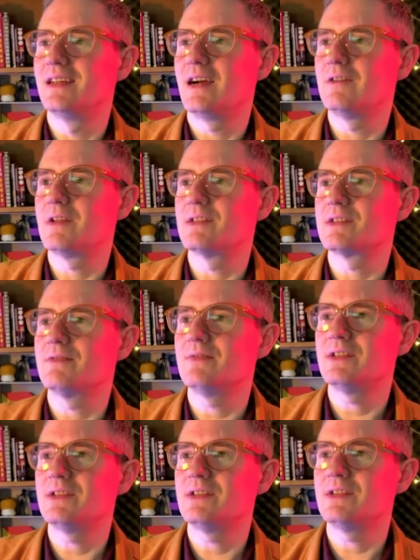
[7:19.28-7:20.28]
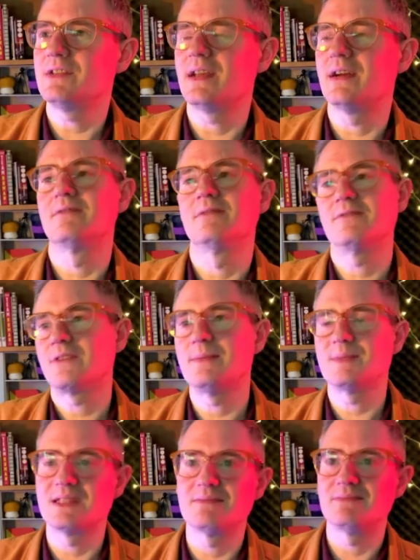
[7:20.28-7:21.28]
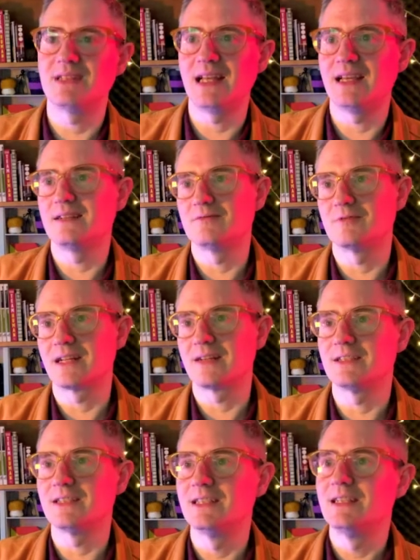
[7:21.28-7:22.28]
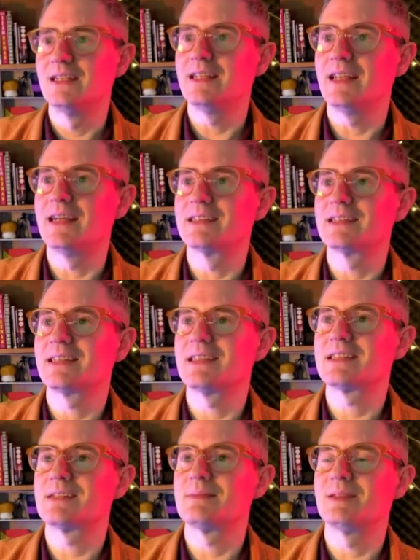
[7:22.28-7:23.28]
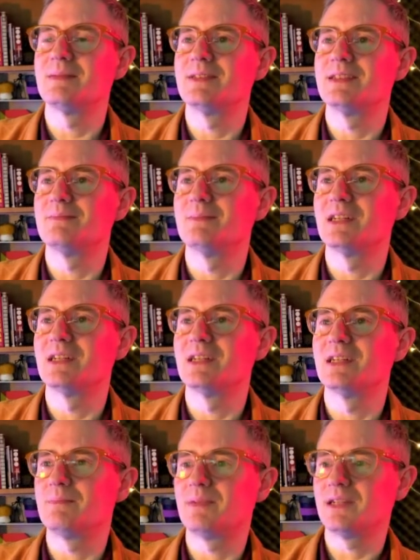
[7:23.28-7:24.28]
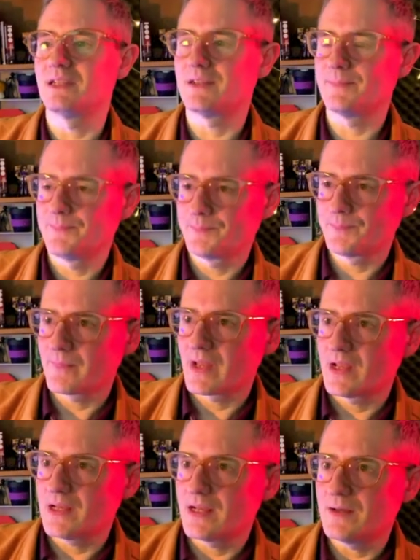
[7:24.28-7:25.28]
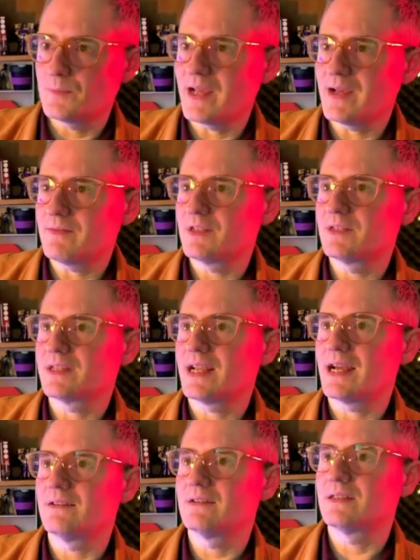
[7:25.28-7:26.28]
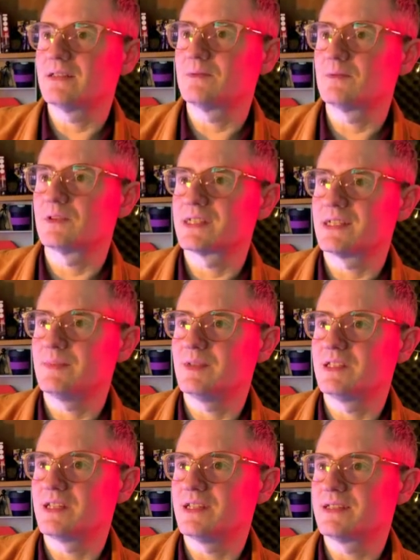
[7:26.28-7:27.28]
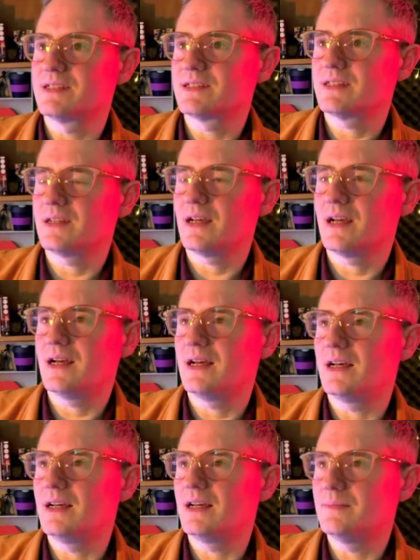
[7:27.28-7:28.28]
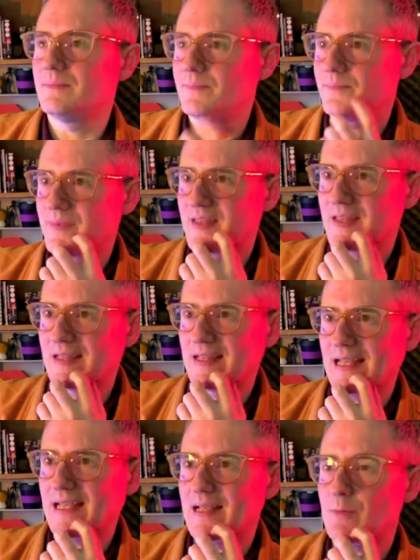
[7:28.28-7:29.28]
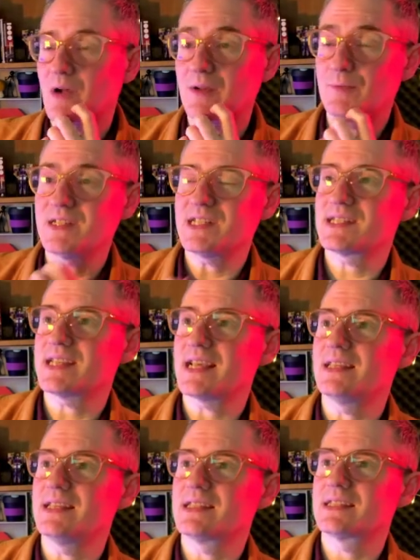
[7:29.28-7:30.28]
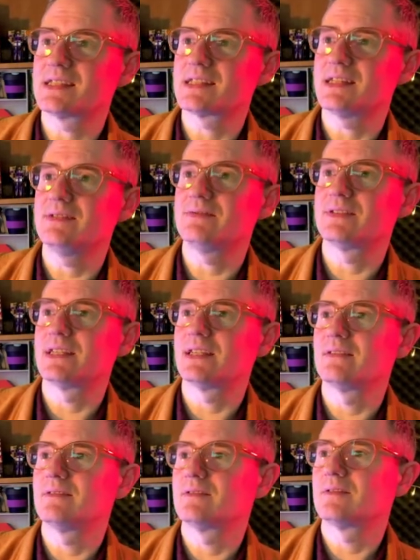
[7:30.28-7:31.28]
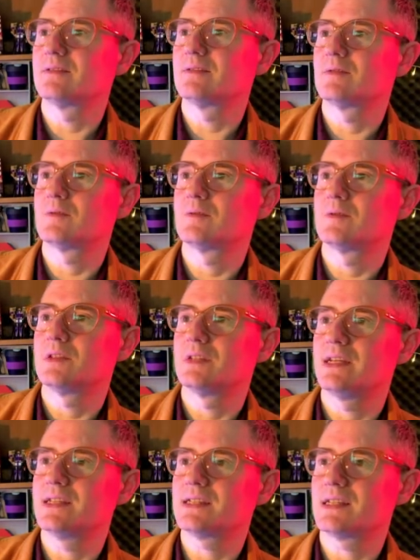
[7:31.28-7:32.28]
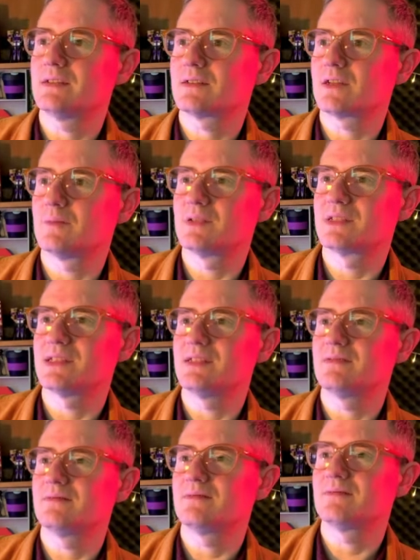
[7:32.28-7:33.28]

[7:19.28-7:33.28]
oh no, it's convert frame to layer, whatever. Yeah, it gets a bit much for it. But look, if we have a look now at what this image is, well, if we just send this to Siphon now, here's our composite